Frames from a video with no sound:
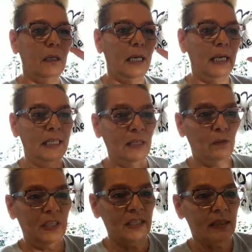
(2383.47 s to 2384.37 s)
And it
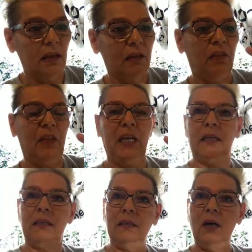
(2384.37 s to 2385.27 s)
was
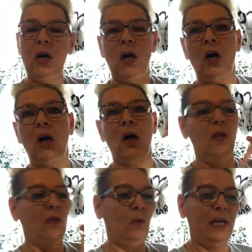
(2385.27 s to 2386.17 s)
thick
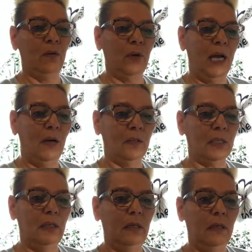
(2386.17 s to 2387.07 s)
all the way
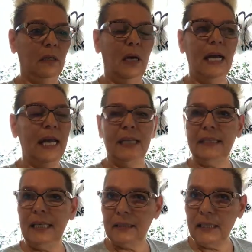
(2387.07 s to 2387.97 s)
around. I had
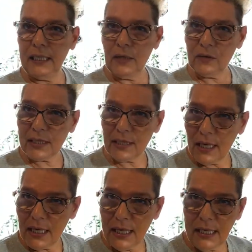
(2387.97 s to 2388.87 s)
that thing
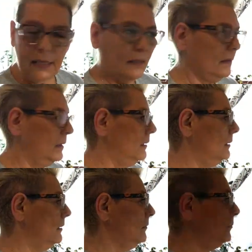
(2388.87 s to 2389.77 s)
outside
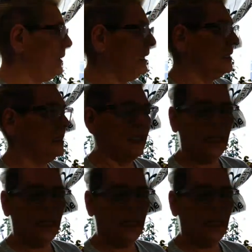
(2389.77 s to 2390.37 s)
because it